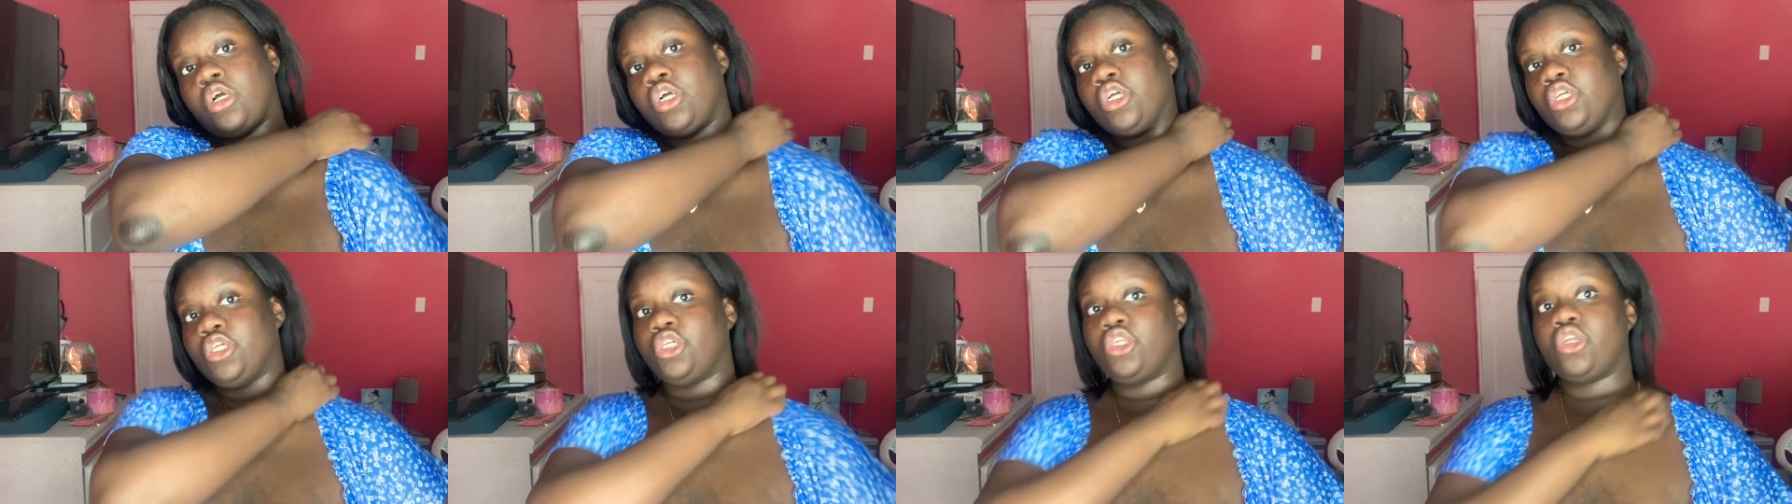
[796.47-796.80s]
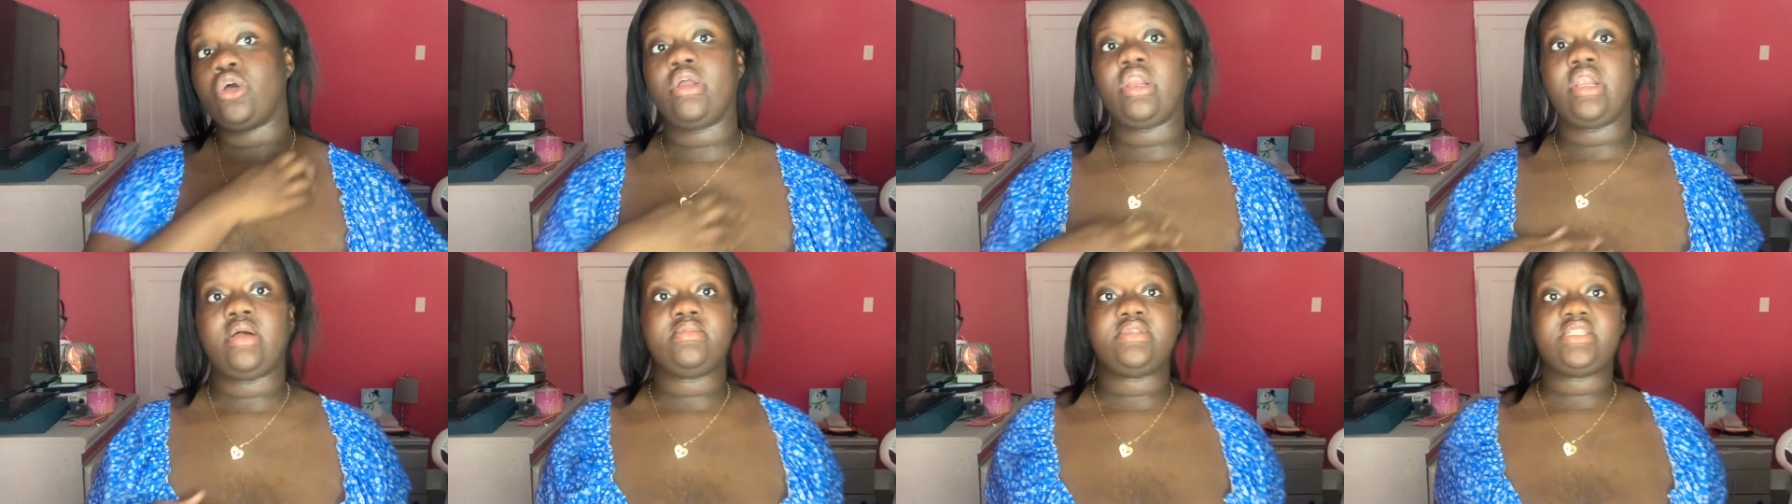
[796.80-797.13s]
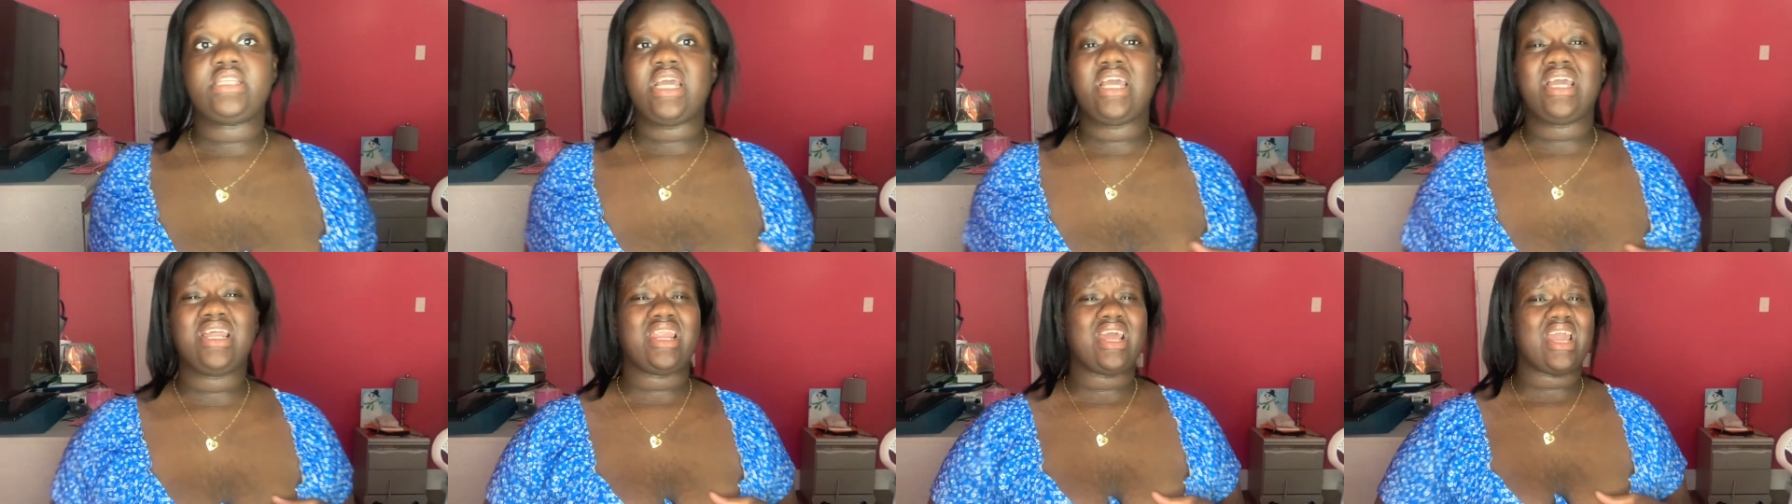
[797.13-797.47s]
you know what i'm
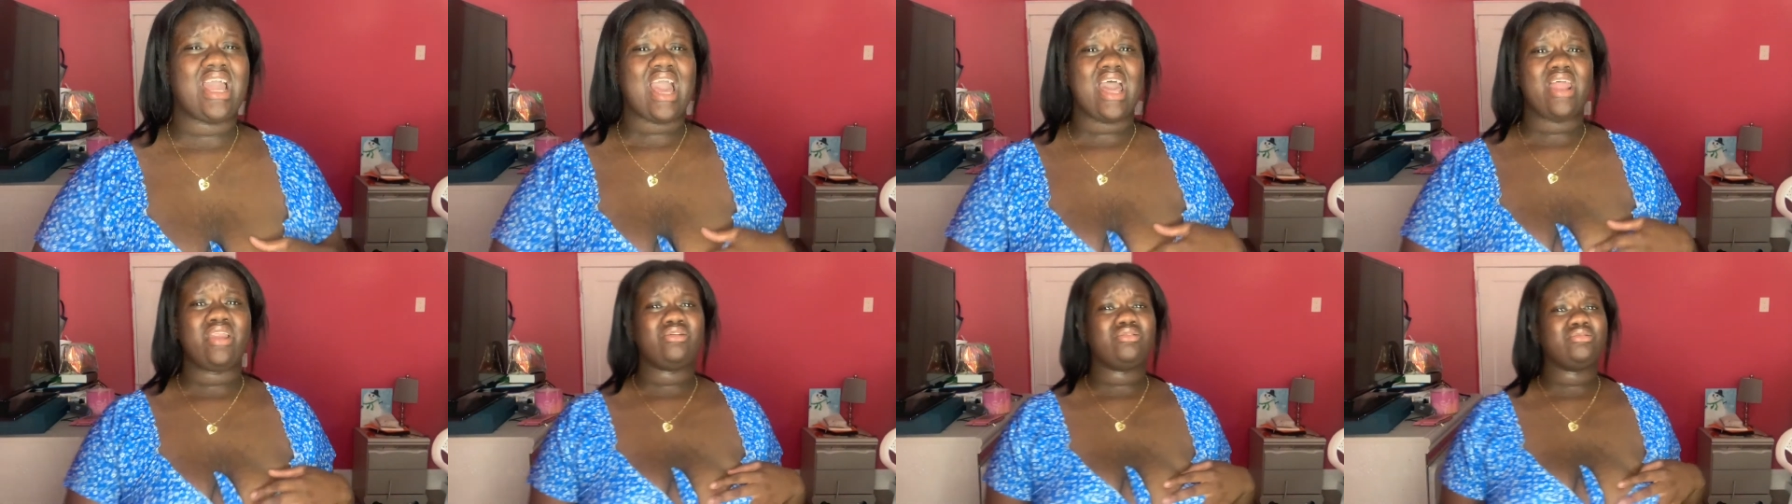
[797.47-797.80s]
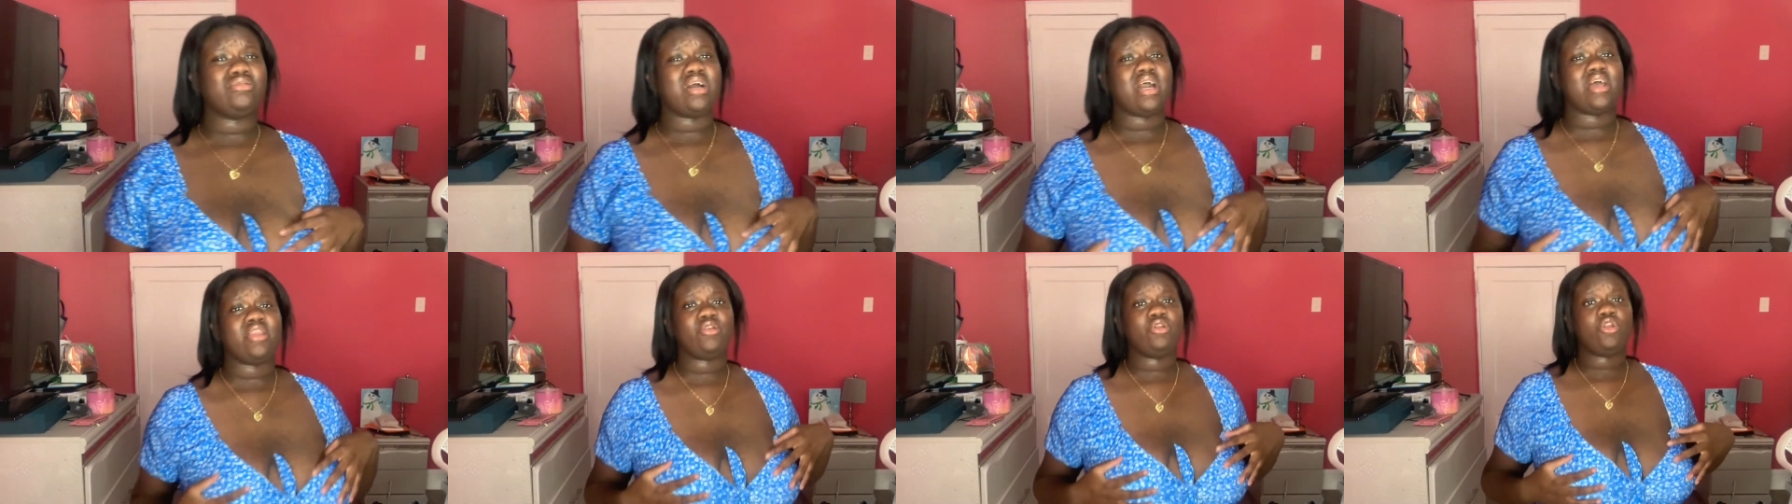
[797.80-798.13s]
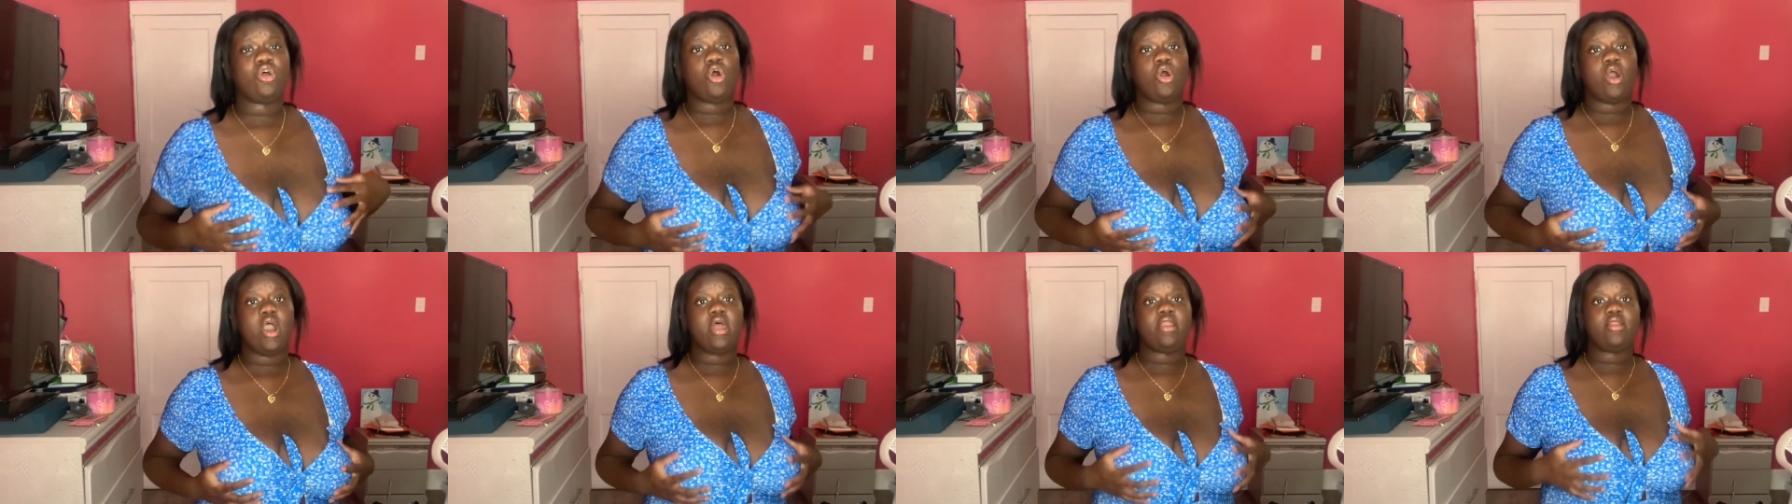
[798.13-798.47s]
saying like i don't i don't
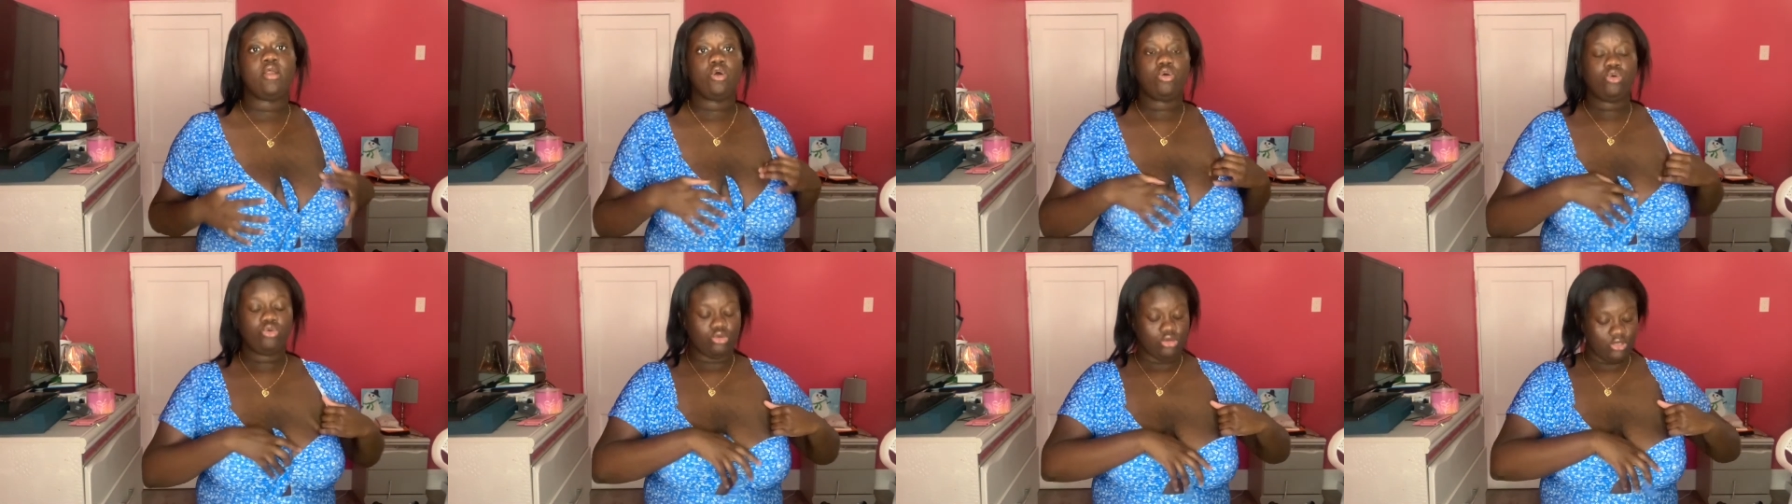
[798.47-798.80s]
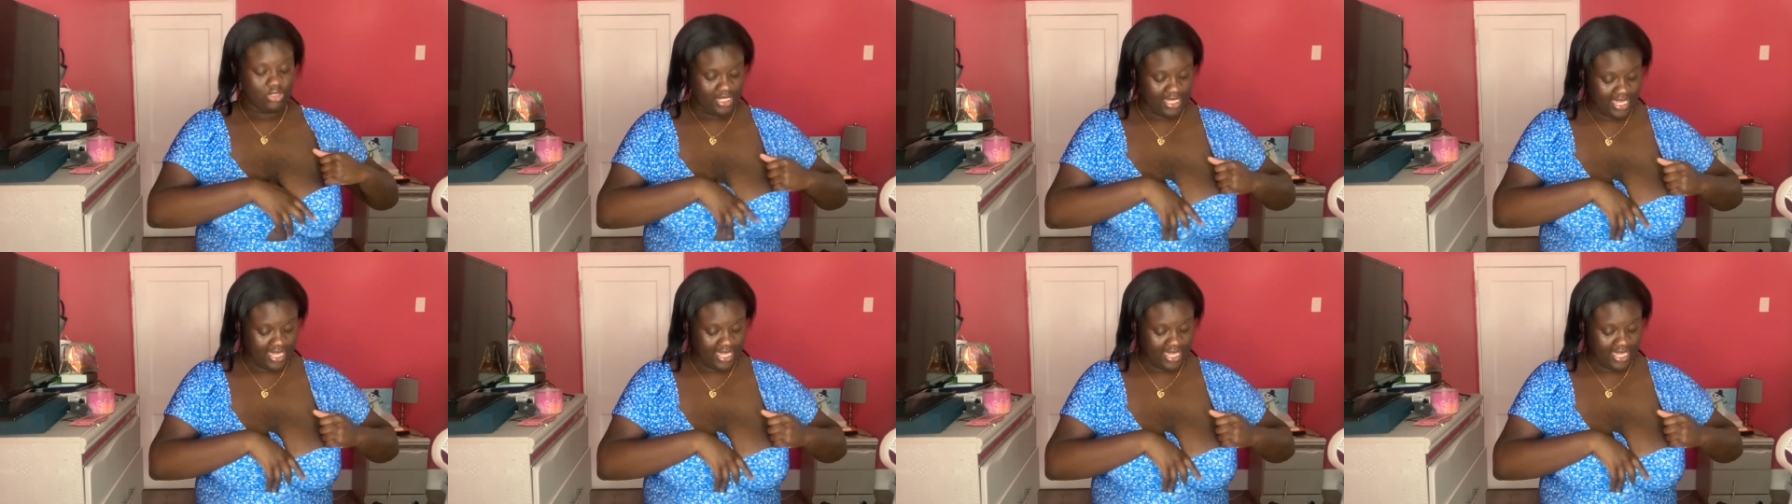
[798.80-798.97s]
know and oh